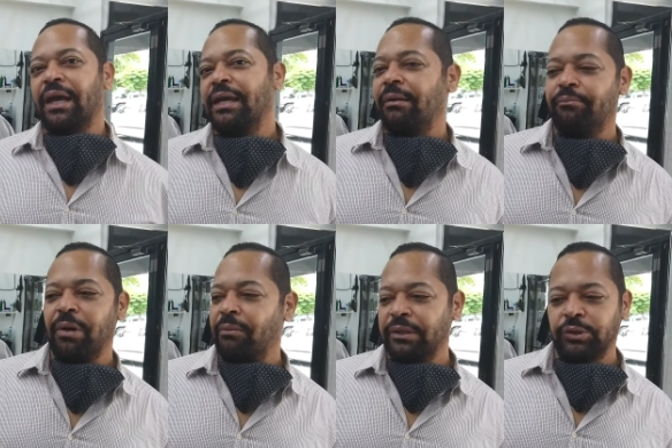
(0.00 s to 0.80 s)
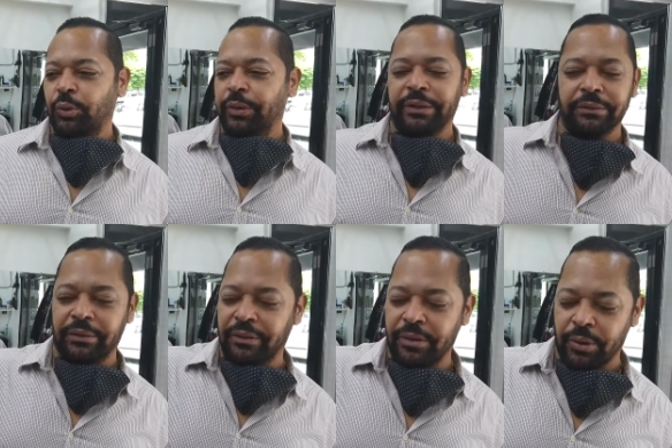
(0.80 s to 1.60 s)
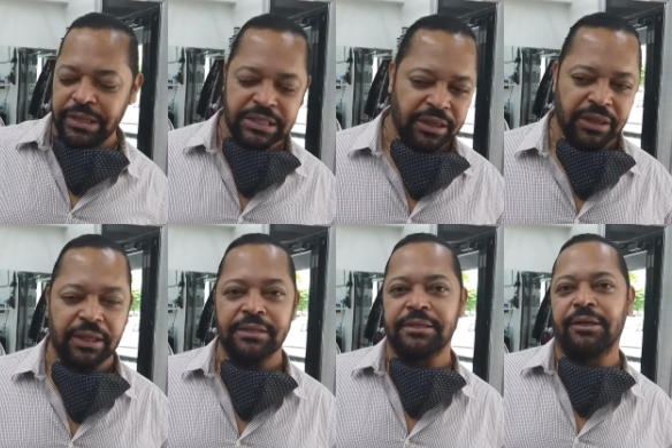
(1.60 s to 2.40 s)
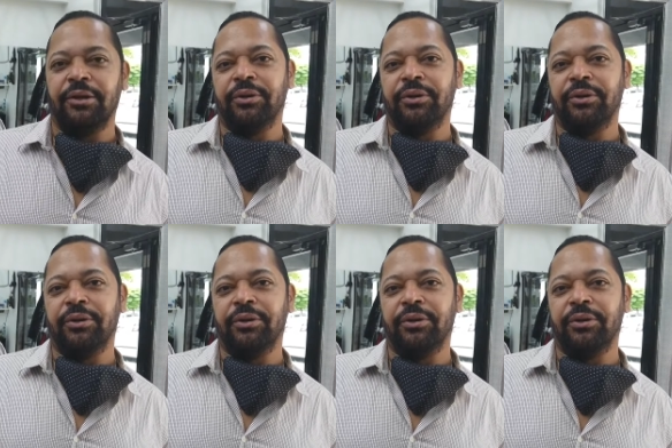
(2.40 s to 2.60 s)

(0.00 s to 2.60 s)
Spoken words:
Okay, I'm probably doing crazy things,